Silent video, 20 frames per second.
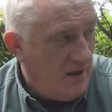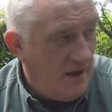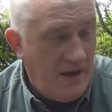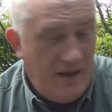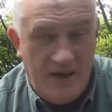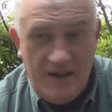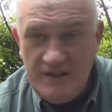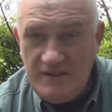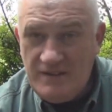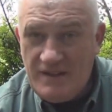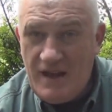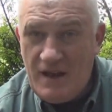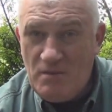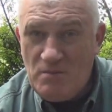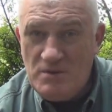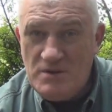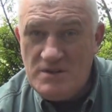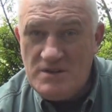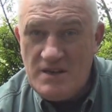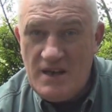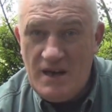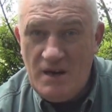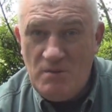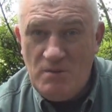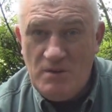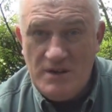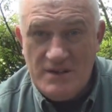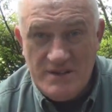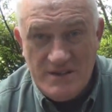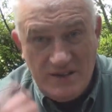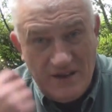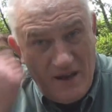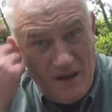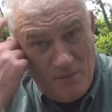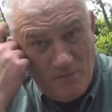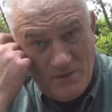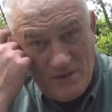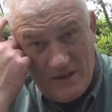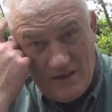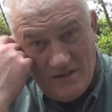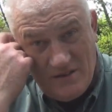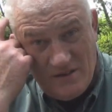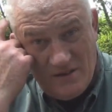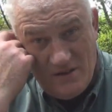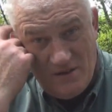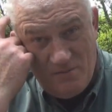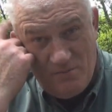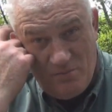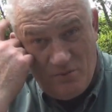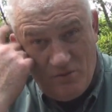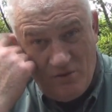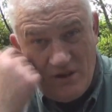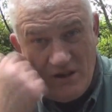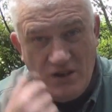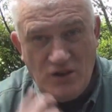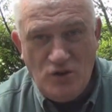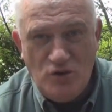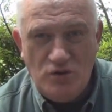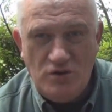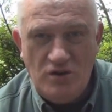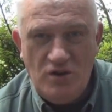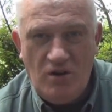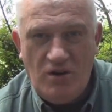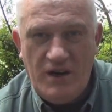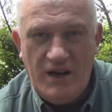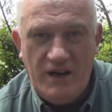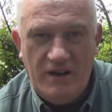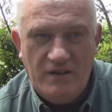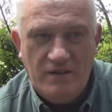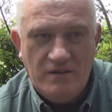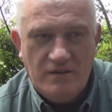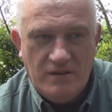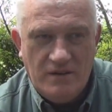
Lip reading: And that was how I slept. I had a pretty good night,